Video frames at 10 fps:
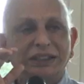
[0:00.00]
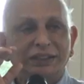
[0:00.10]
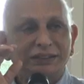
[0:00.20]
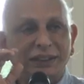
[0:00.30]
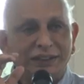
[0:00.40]

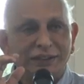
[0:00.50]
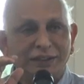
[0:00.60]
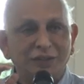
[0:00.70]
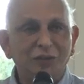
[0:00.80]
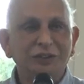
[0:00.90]

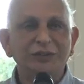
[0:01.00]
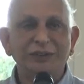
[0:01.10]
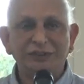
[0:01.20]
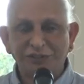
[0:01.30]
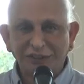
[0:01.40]
Chakradharana, which
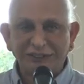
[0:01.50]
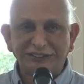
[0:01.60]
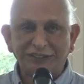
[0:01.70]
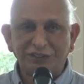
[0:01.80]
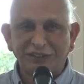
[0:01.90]
means
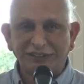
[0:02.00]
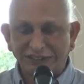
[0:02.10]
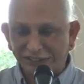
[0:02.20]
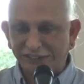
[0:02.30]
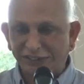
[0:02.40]
fixing your
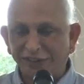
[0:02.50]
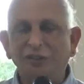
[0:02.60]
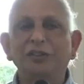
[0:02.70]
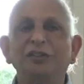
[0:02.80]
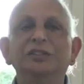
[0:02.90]
attention
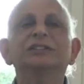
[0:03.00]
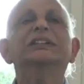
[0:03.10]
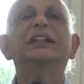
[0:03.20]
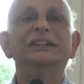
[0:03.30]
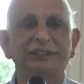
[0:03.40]
on your
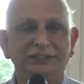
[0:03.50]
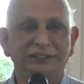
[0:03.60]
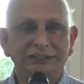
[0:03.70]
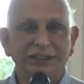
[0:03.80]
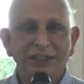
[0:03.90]
centers.
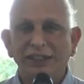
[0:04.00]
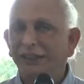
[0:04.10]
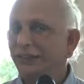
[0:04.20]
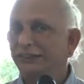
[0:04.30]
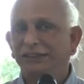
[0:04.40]

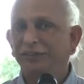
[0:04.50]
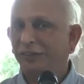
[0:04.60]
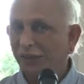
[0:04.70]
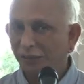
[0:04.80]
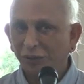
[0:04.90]
It's
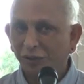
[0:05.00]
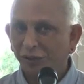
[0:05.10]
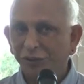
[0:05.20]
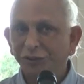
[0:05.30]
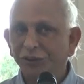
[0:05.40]
available on
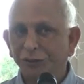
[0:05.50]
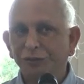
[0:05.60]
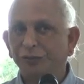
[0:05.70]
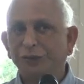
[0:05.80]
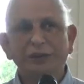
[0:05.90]

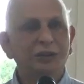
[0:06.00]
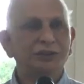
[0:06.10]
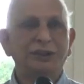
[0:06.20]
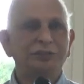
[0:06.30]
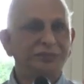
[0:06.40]
YouTube
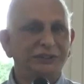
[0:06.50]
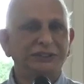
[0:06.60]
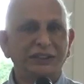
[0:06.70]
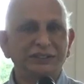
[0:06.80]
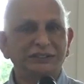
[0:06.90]
because I've
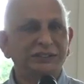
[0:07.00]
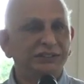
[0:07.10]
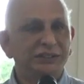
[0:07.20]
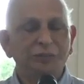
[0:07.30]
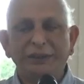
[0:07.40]
discussed
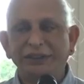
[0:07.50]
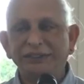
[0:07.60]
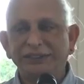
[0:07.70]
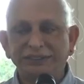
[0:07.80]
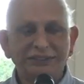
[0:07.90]
it in many
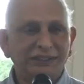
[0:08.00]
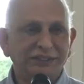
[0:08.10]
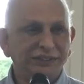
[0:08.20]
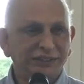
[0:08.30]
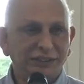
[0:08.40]

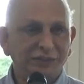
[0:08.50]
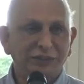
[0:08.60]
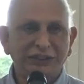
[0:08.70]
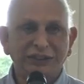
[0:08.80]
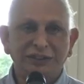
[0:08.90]
satsangs and
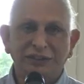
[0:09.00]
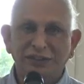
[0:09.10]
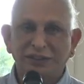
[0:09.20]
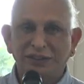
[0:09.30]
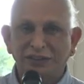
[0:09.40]
many
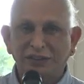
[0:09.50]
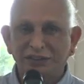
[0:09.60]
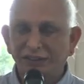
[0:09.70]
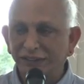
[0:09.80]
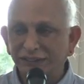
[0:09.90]

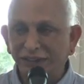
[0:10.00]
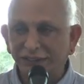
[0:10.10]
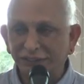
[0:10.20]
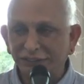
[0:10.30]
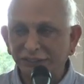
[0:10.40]
retreat
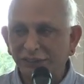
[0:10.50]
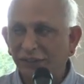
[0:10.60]
centers.